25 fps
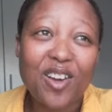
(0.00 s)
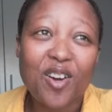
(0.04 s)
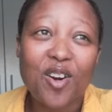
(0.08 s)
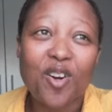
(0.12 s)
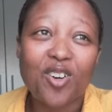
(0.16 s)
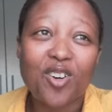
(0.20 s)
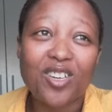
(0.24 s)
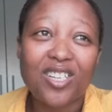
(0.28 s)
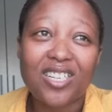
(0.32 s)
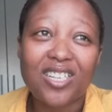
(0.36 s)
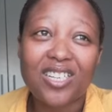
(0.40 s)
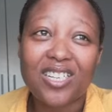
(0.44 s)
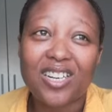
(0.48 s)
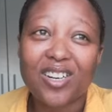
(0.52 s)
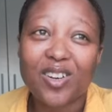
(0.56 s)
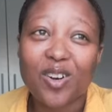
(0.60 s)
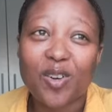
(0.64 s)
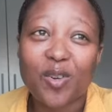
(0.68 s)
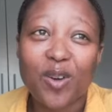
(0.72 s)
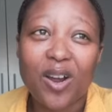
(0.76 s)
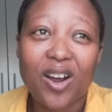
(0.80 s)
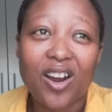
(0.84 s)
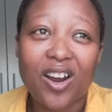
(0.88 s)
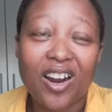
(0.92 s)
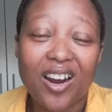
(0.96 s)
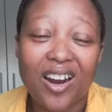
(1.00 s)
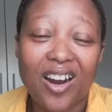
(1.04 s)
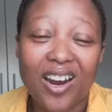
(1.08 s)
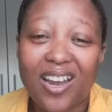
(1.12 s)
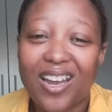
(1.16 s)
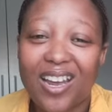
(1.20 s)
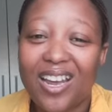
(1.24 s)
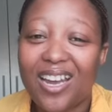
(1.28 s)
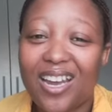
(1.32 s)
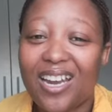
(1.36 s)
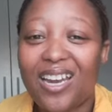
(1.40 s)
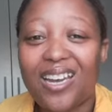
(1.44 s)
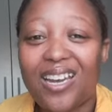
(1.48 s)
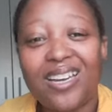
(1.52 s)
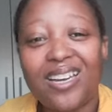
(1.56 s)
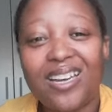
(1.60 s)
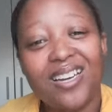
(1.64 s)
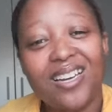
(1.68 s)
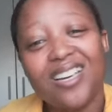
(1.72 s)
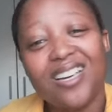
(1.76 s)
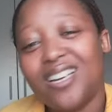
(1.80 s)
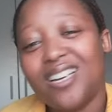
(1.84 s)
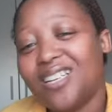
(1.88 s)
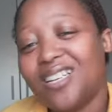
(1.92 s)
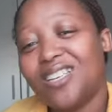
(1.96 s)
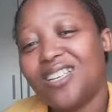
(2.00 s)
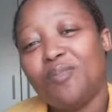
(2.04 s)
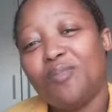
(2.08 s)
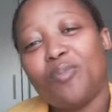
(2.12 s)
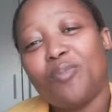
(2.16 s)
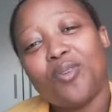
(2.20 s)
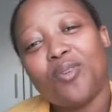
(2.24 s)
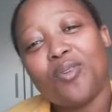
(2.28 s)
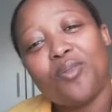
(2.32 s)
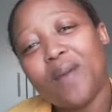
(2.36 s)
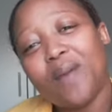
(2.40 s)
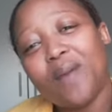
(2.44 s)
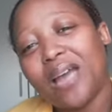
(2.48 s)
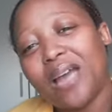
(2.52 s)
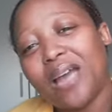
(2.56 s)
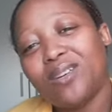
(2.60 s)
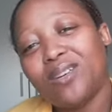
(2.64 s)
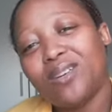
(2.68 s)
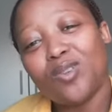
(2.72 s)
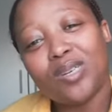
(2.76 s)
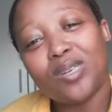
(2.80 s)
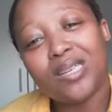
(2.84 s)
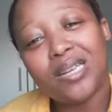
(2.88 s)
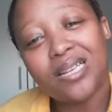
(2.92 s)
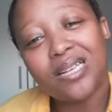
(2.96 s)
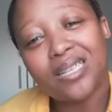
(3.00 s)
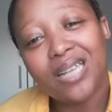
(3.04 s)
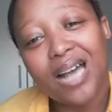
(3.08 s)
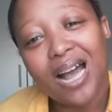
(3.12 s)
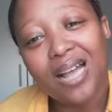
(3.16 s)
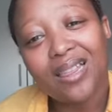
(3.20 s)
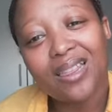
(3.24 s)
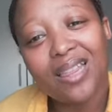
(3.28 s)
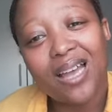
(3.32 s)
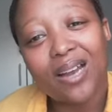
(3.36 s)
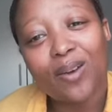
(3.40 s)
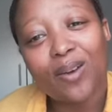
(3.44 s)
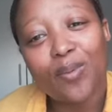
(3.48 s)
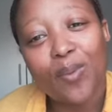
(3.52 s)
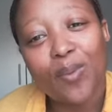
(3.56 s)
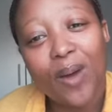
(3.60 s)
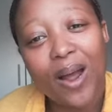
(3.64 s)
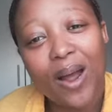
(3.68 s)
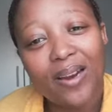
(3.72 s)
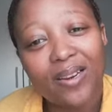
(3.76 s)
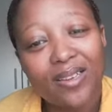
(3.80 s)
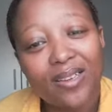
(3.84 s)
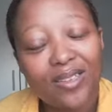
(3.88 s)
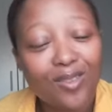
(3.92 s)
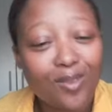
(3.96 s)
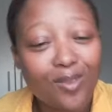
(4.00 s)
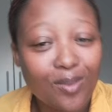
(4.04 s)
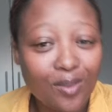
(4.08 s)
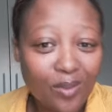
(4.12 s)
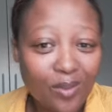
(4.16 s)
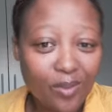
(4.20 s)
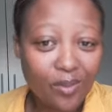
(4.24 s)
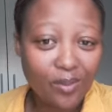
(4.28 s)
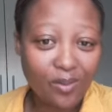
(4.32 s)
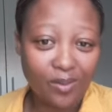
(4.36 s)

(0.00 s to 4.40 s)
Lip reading: And then the girl cheated on her. She broke my daughter's heart, that one.